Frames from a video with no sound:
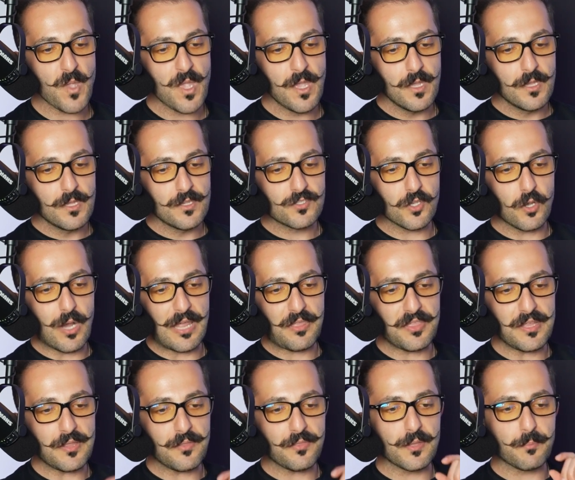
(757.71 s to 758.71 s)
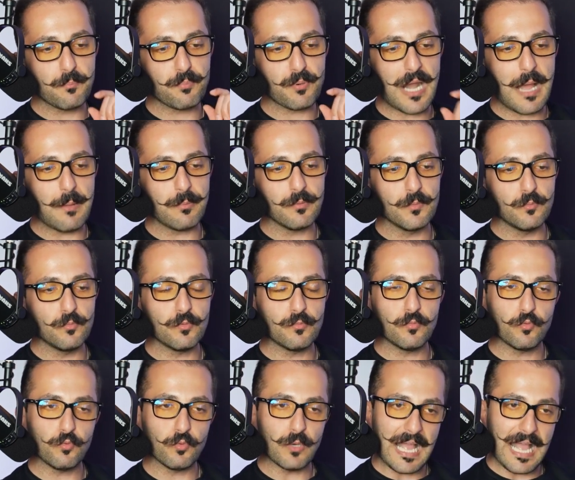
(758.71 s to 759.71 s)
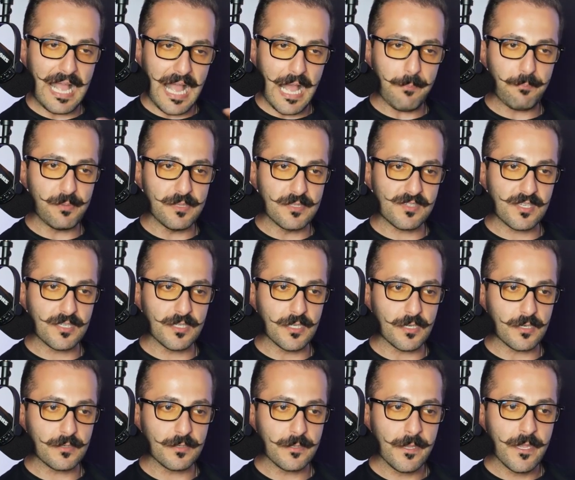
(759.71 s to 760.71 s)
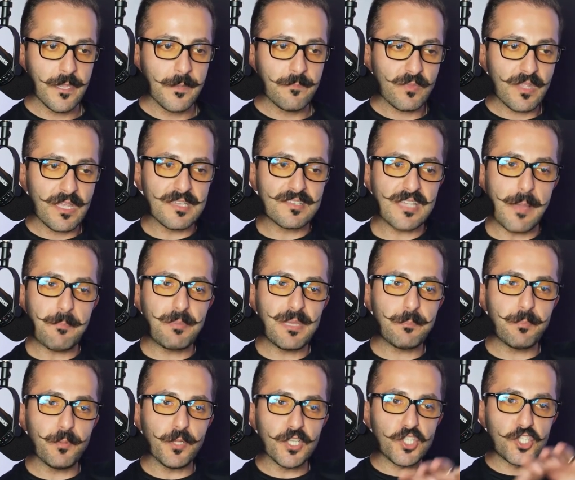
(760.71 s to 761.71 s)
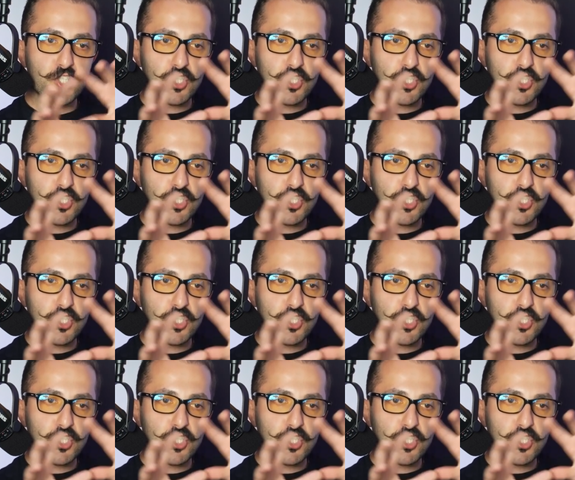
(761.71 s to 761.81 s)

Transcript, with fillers: Totally. So I think yeah. the problem what happens here is that people